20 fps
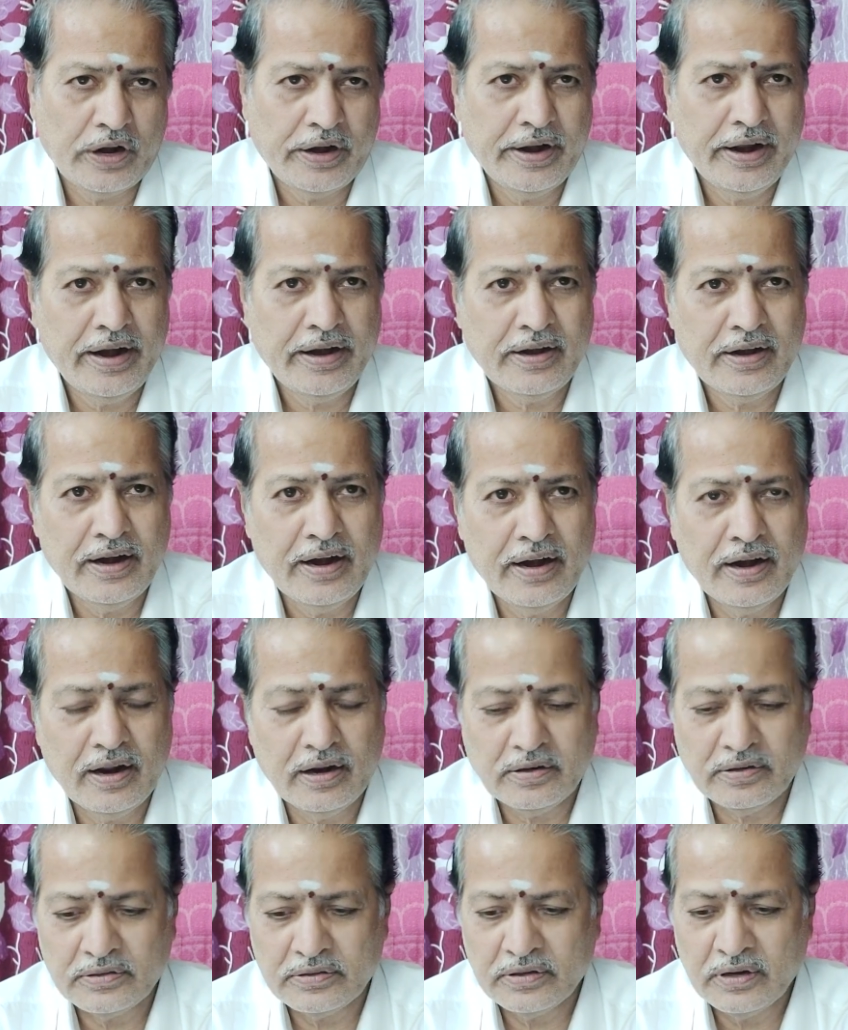Day
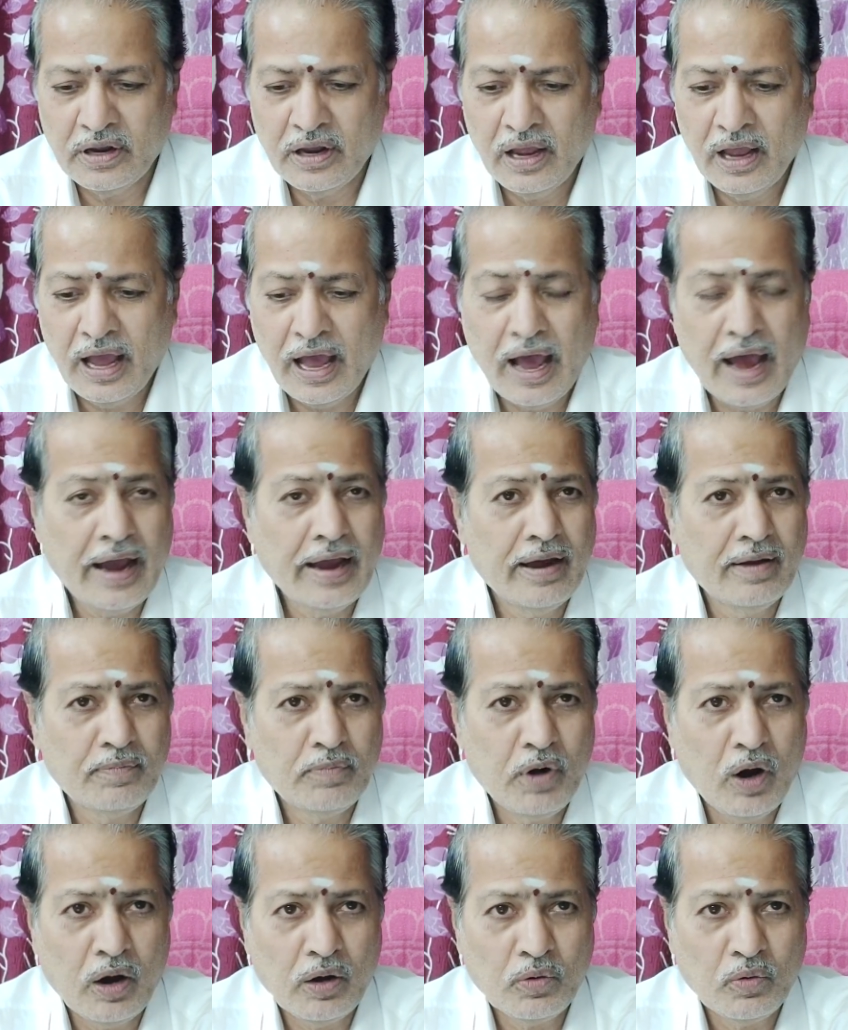traders, I
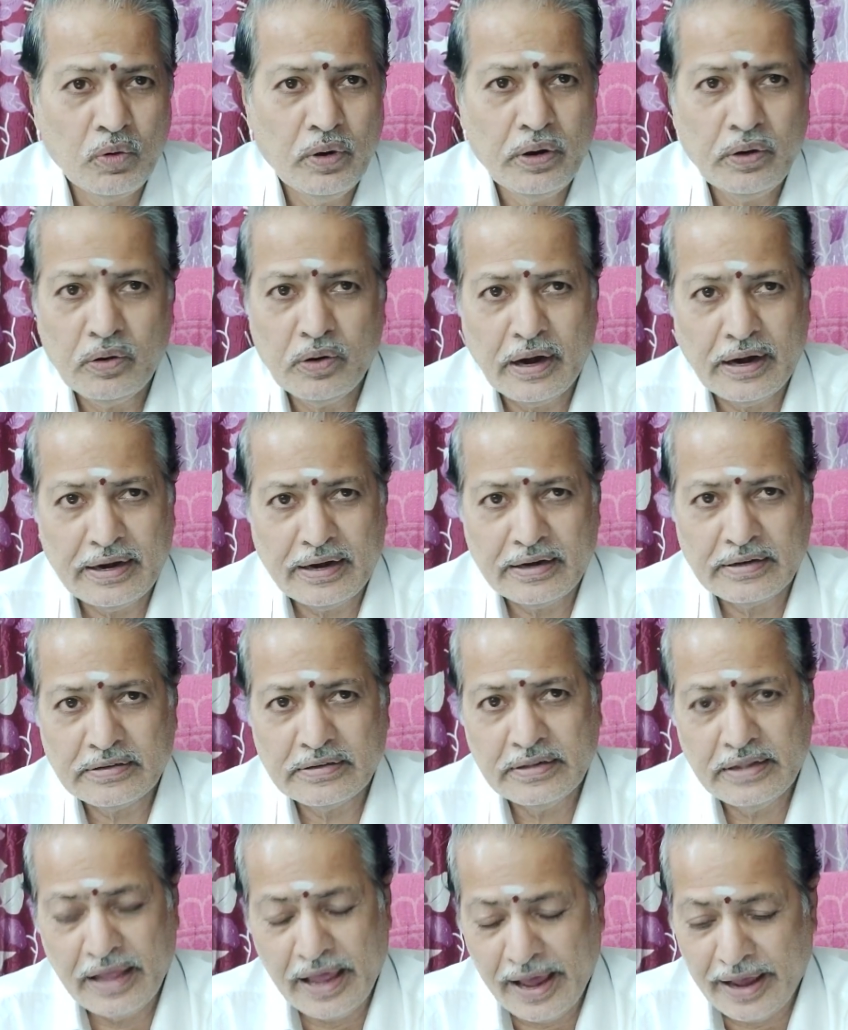am not going to address
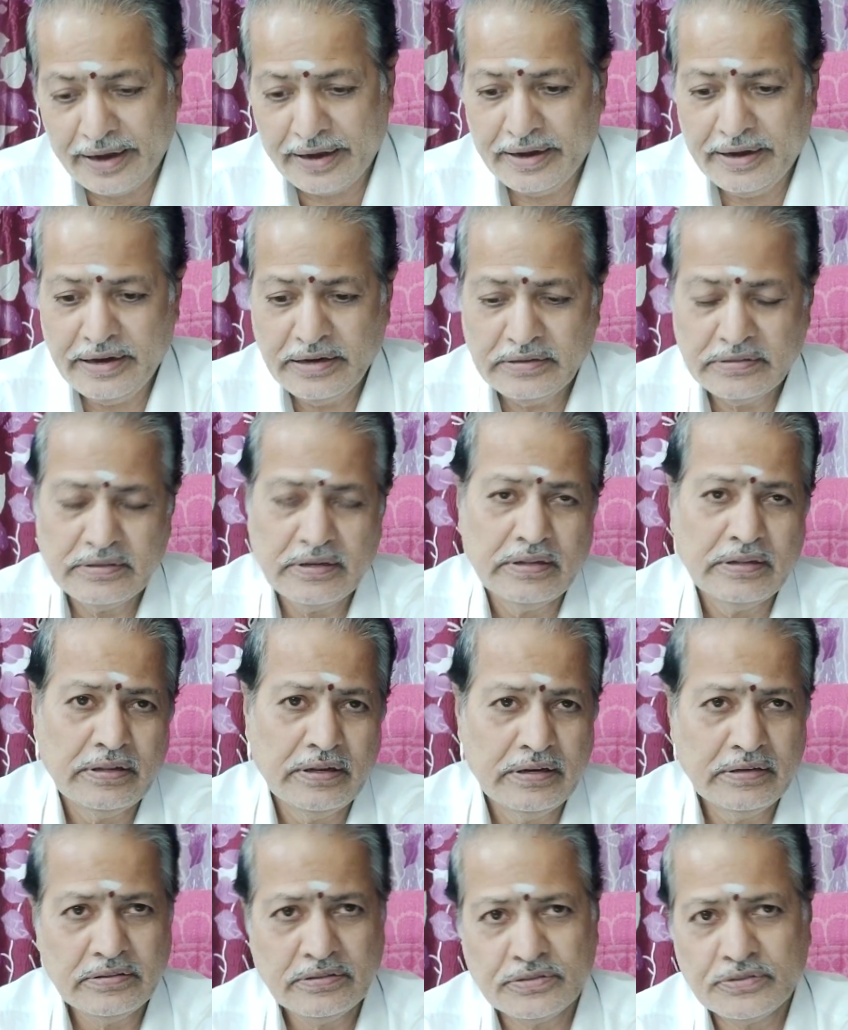their needs in
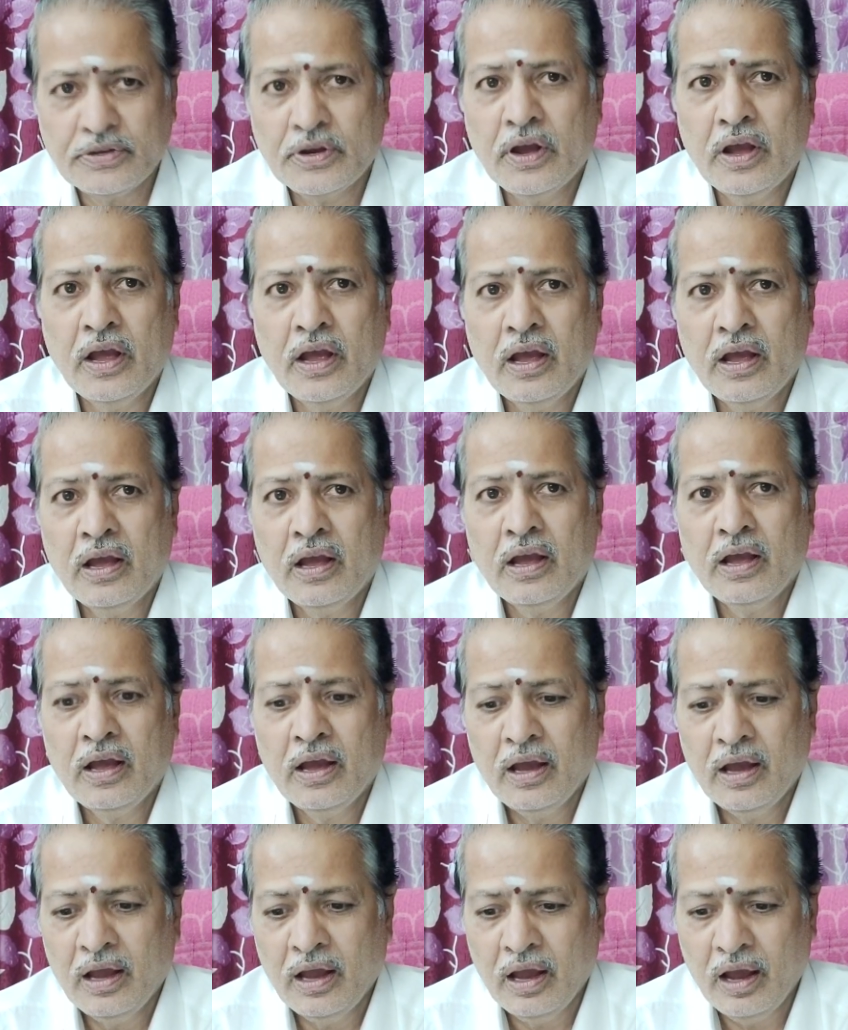this
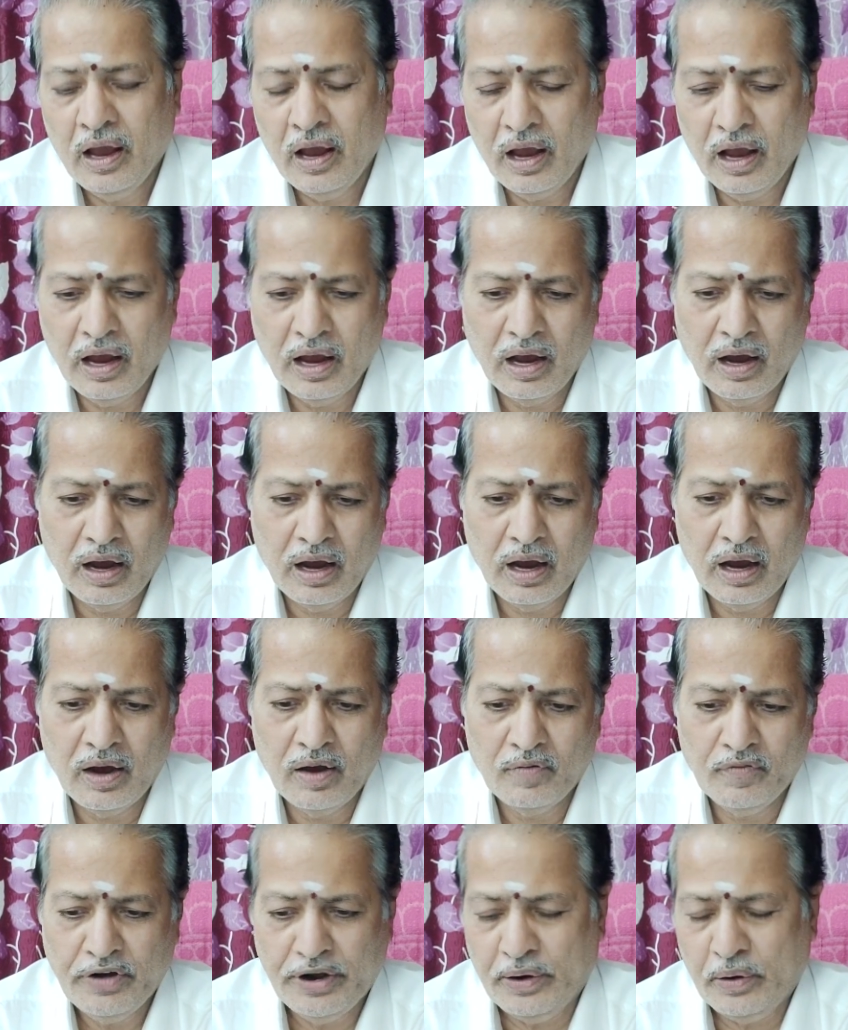
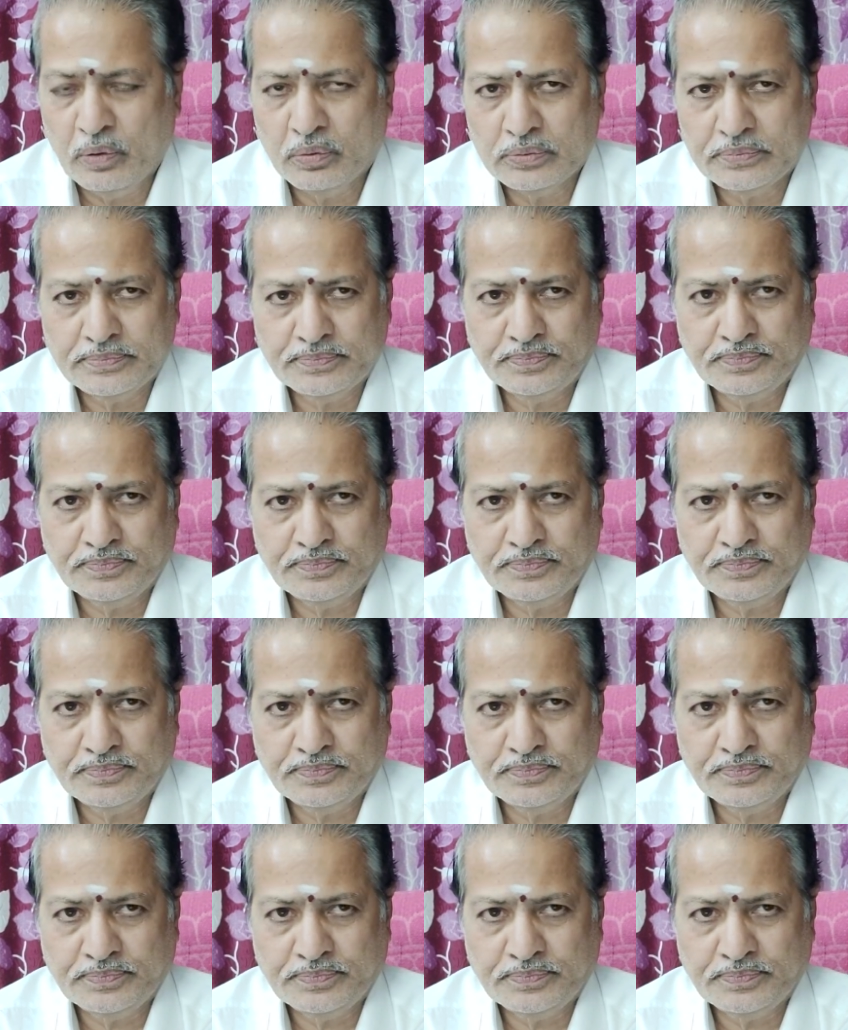video.